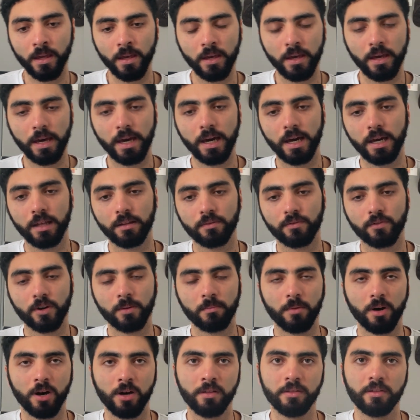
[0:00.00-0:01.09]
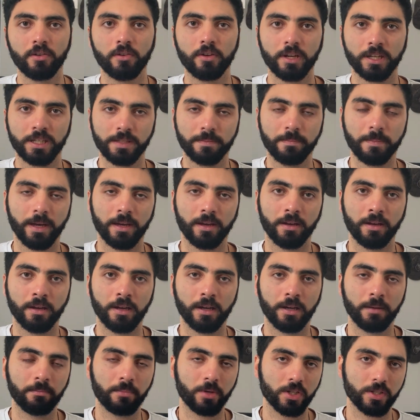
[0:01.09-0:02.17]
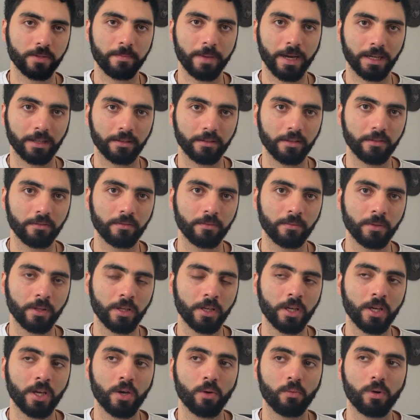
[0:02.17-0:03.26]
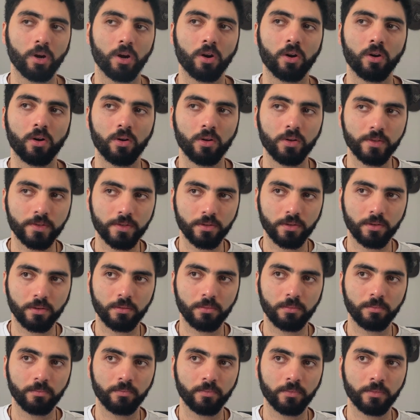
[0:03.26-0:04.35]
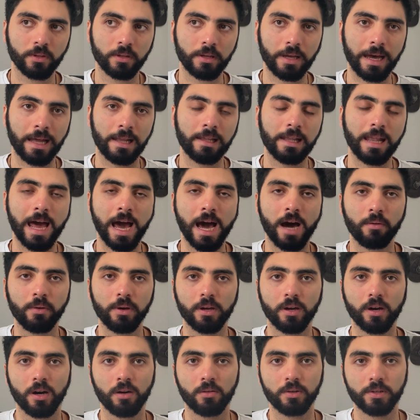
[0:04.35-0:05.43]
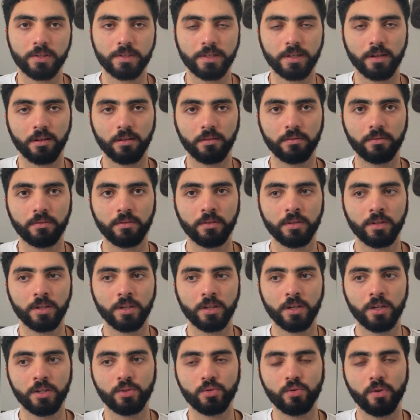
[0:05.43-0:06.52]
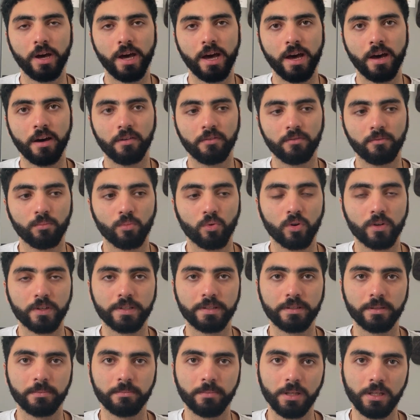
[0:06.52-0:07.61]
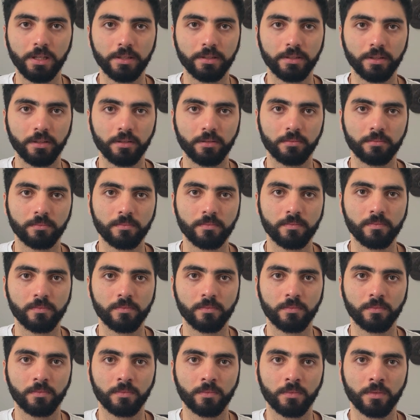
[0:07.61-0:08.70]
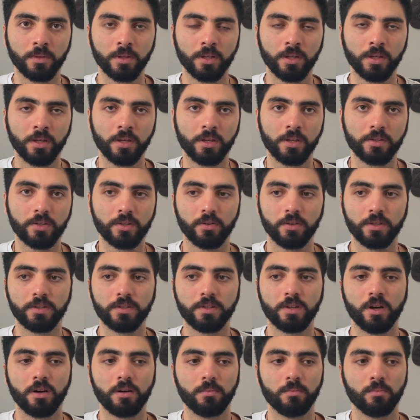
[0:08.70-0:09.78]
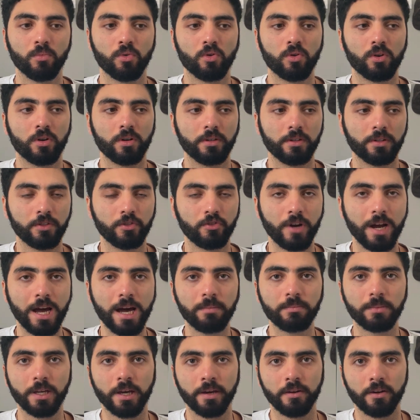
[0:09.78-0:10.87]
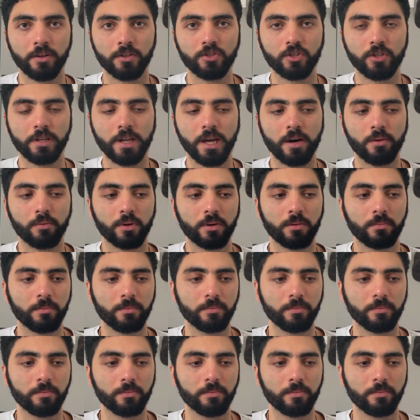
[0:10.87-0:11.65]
And from other perspective, we are also allowing ourselves to have more stability. So it's not more trapped energy, now we're